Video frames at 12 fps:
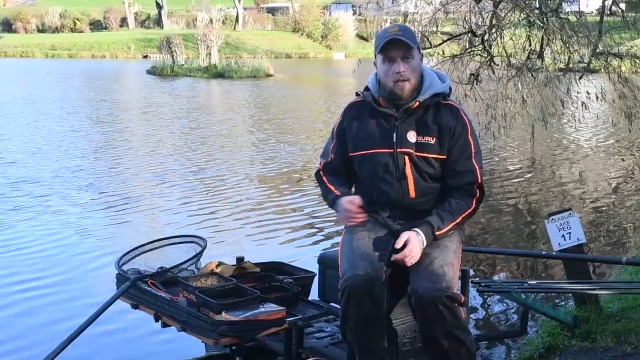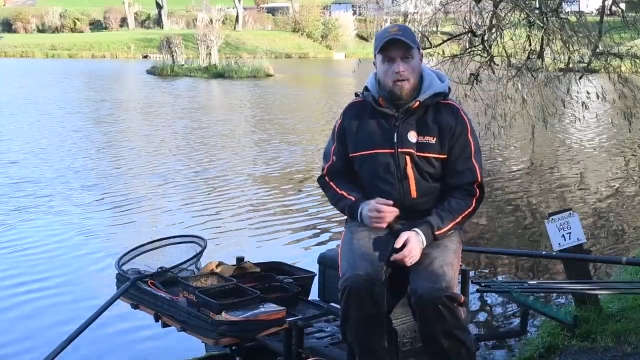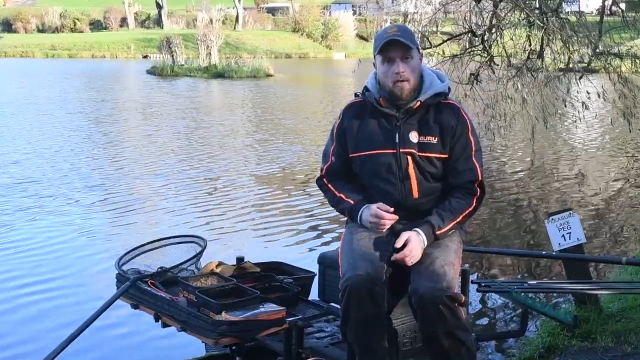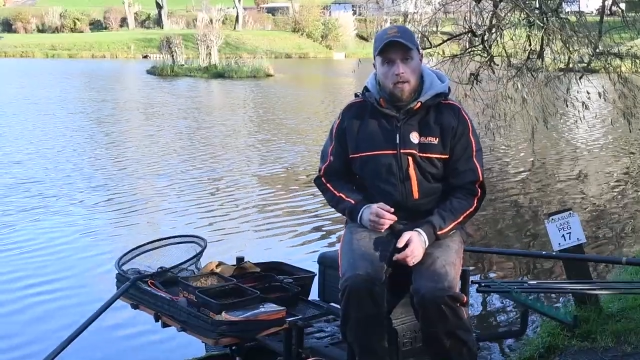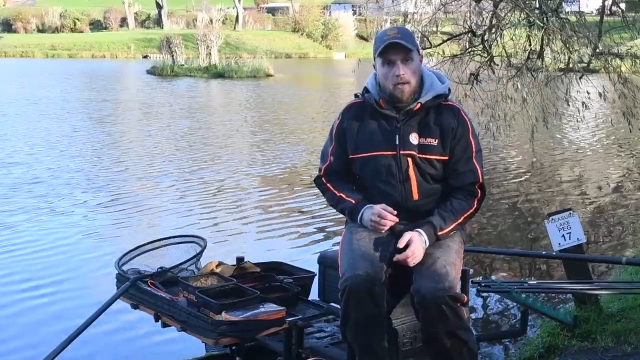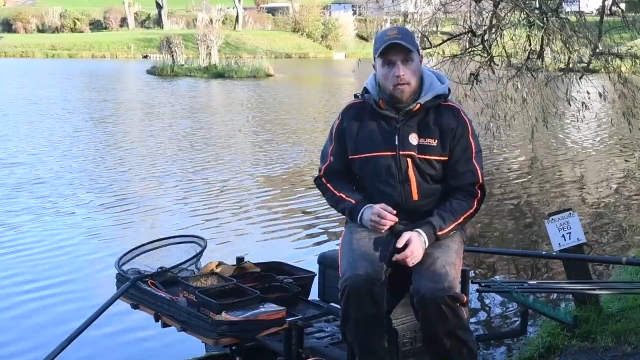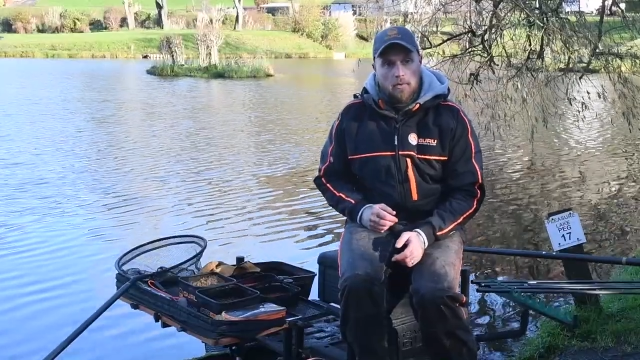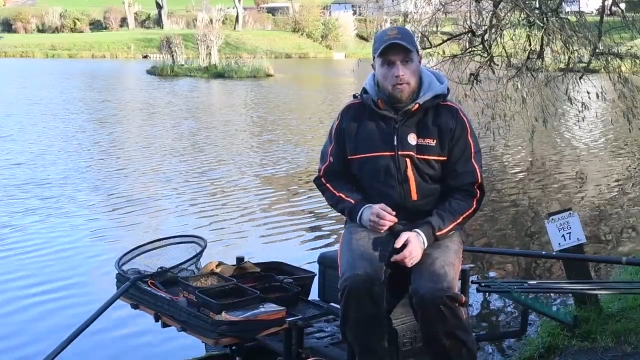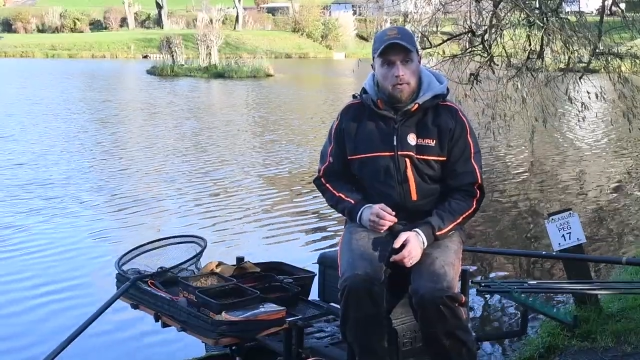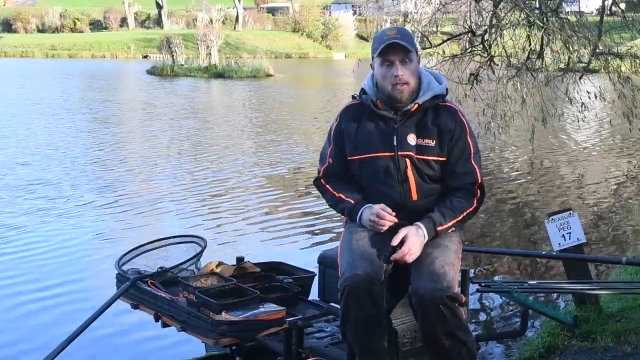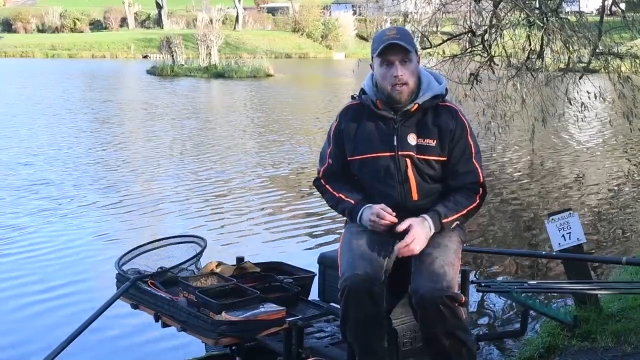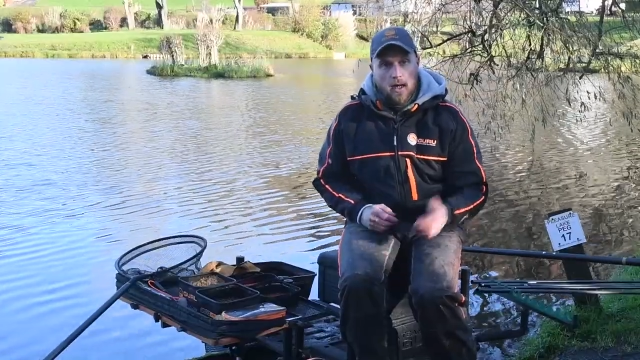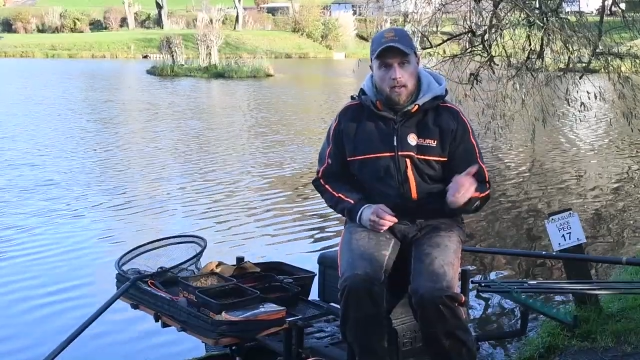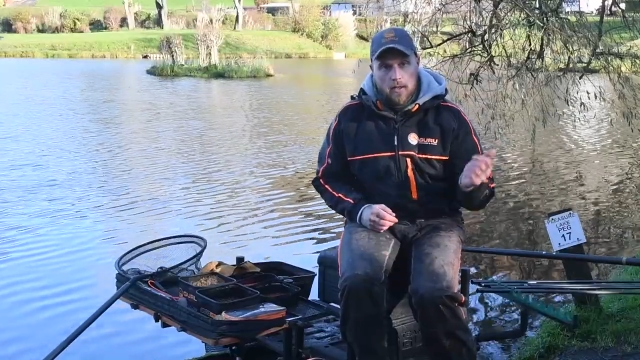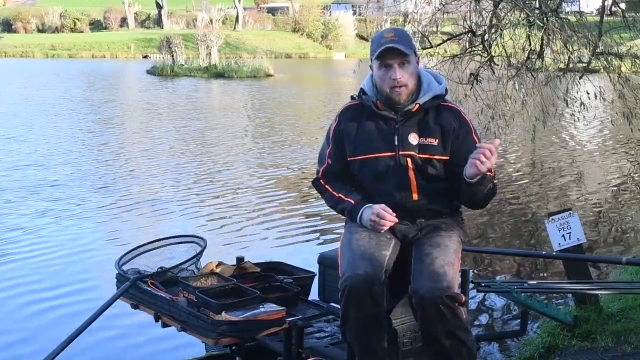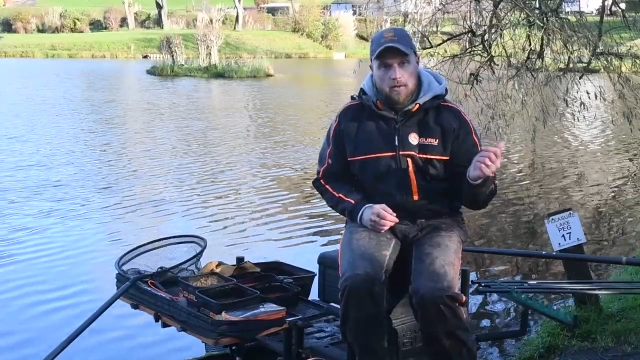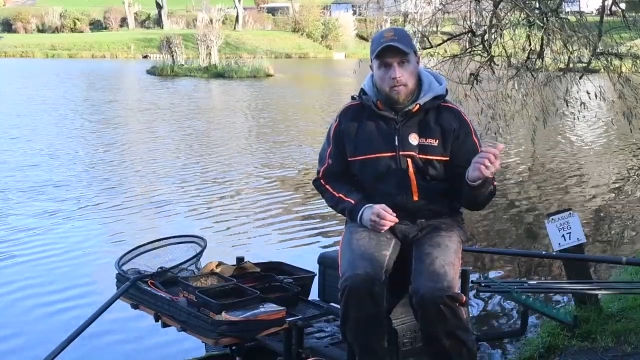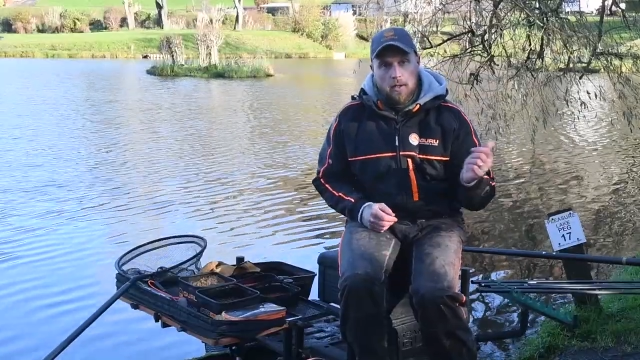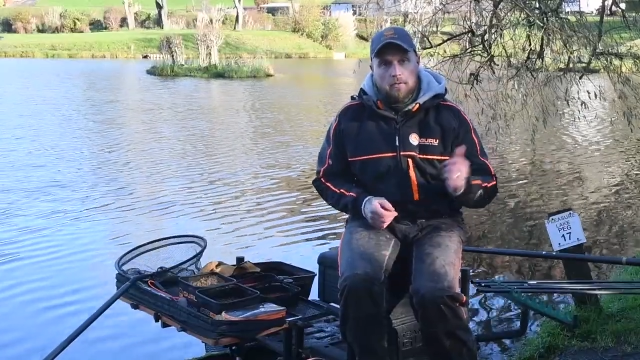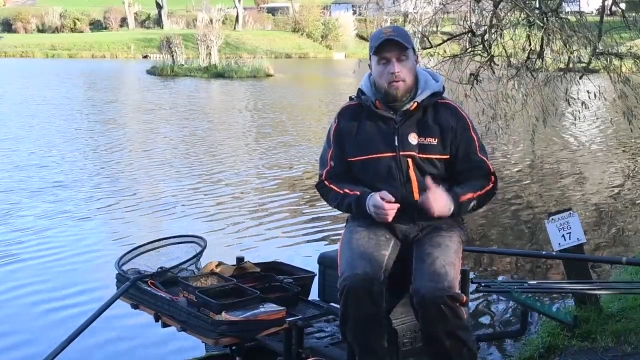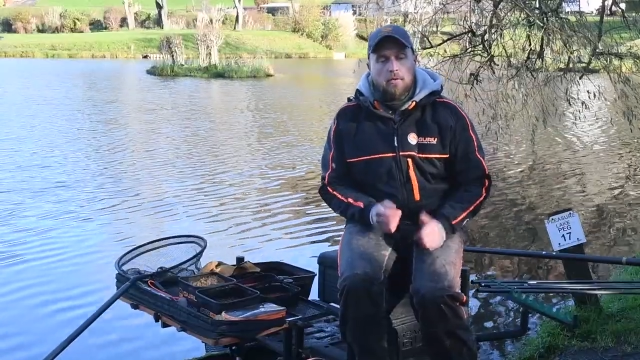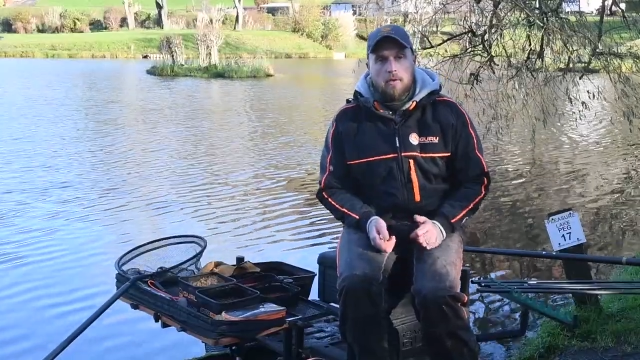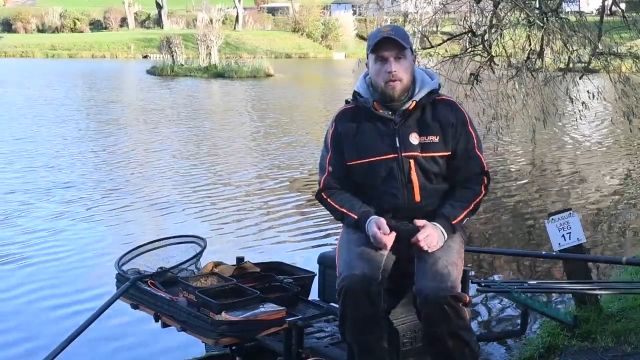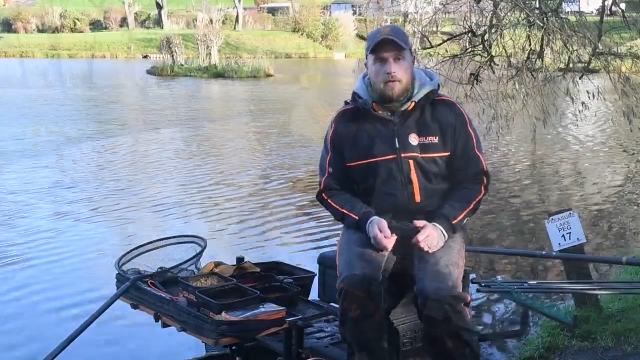thing to look at now before we start is a quick
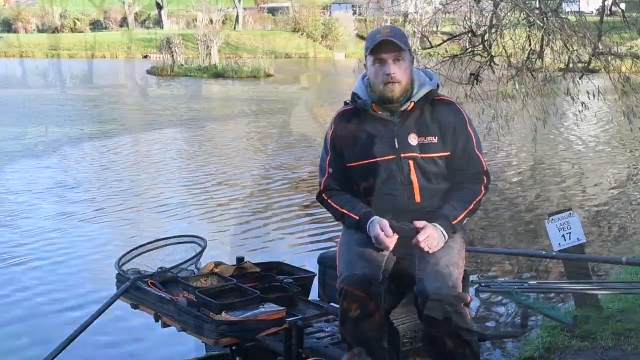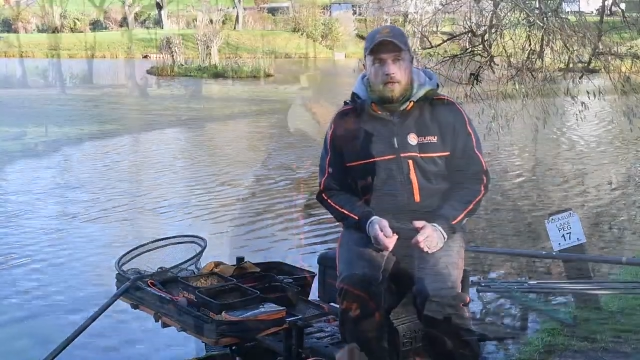run through on the